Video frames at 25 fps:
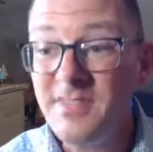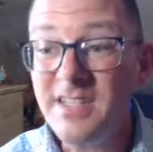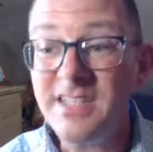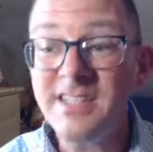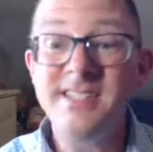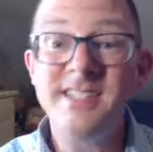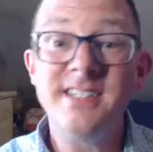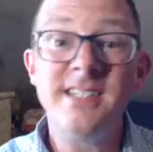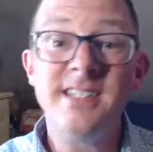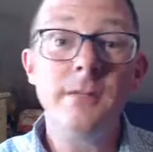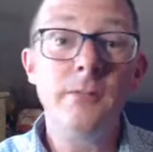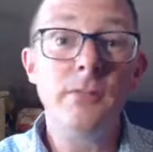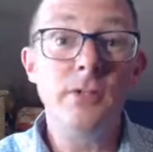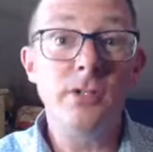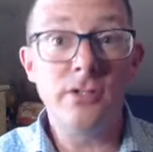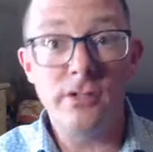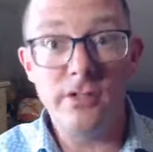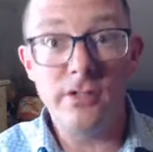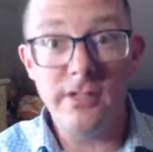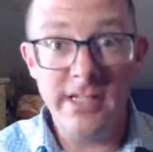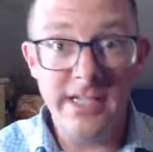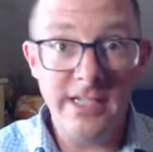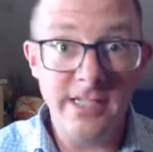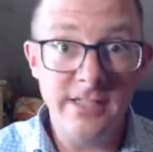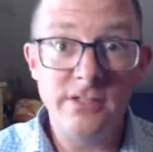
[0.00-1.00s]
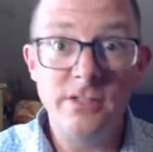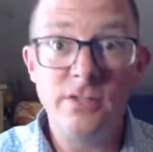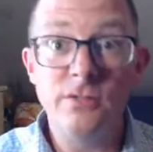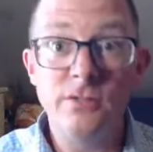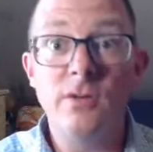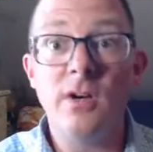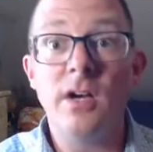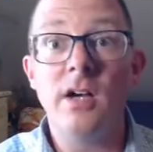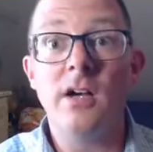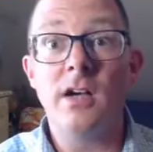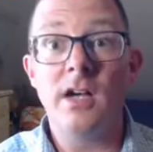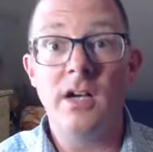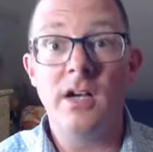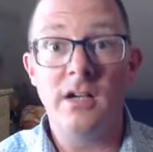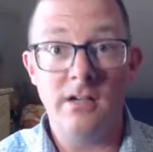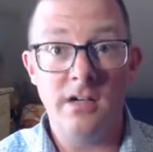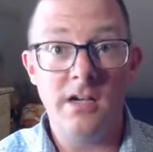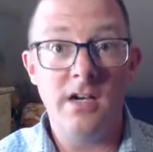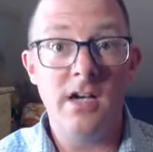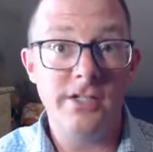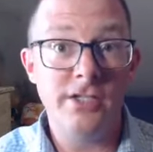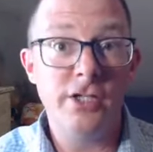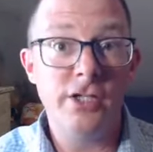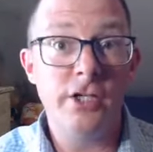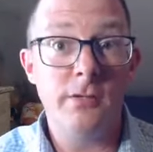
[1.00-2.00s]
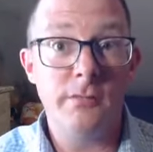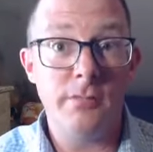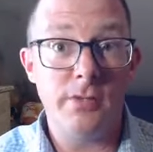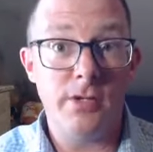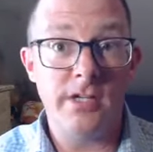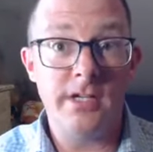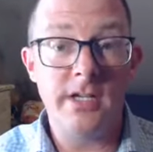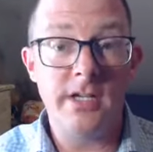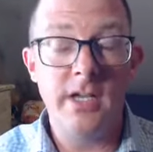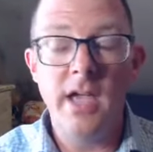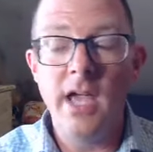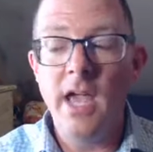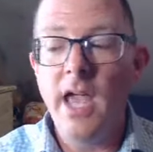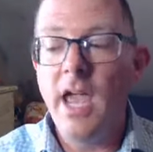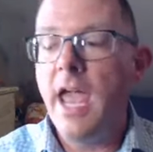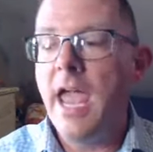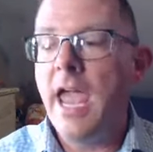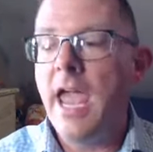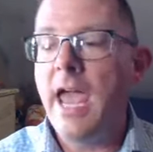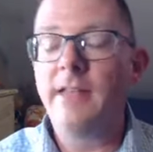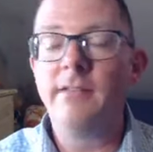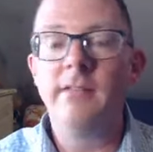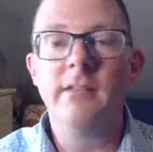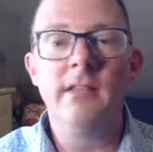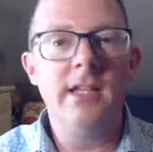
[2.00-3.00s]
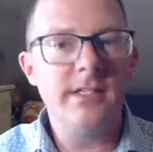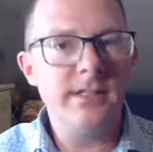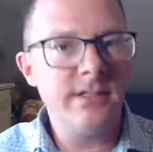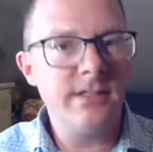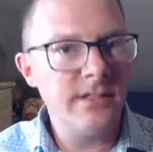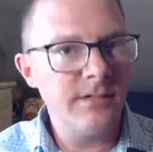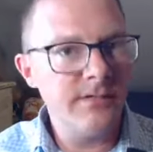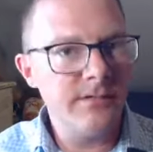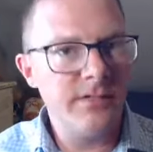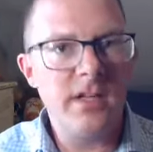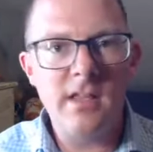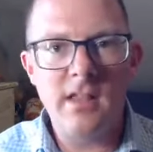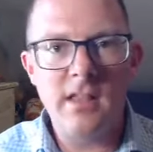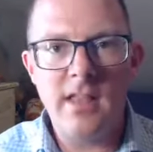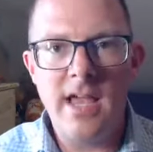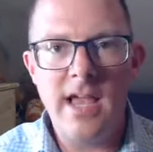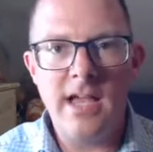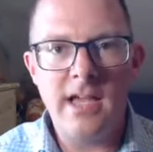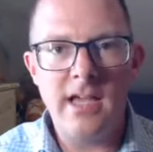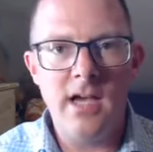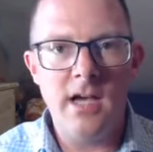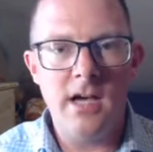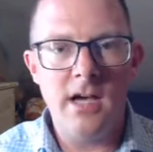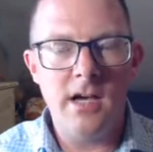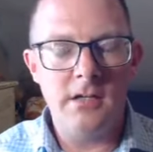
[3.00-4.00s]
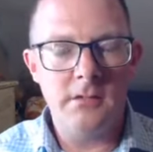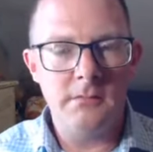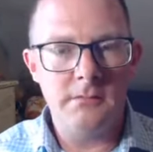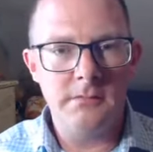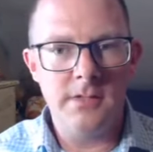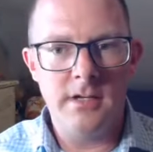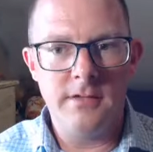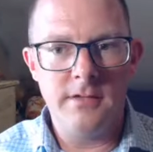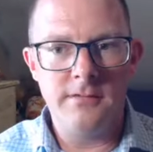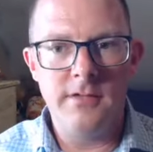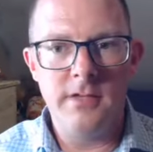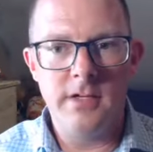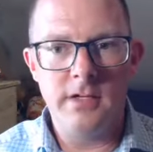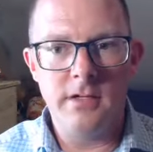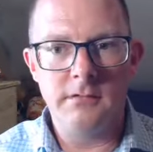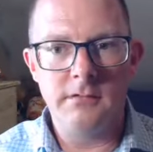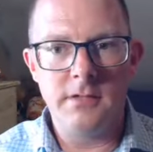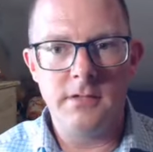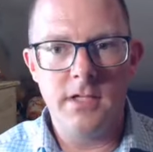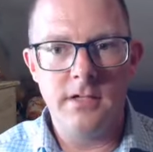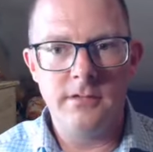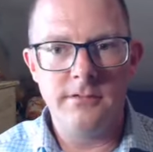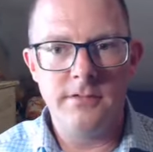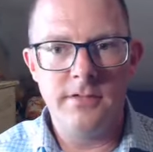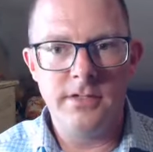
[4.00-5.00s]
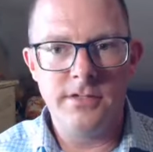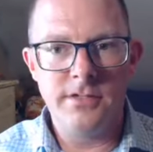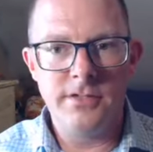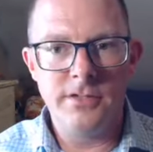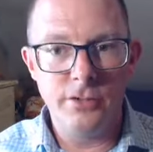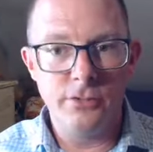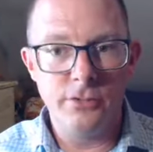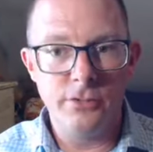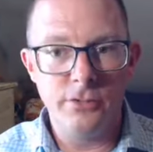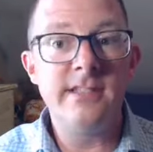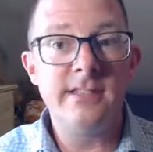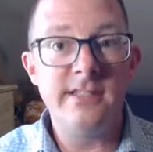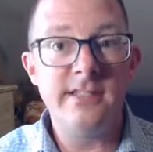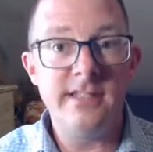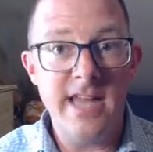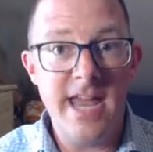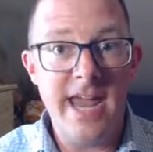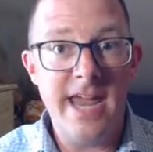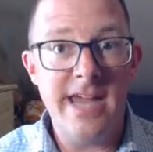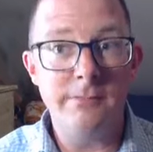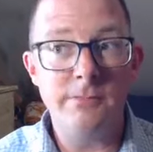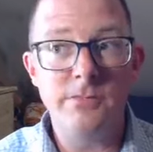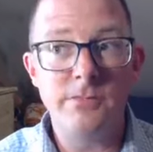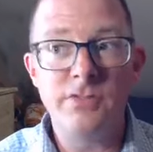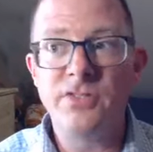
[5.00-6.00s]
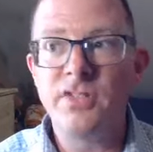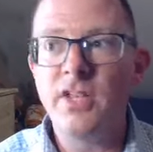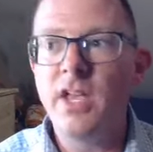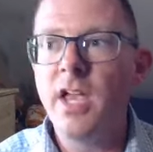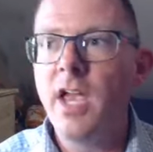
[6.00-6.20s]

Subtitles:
Similarly to a yearbook, had lists of the students' names.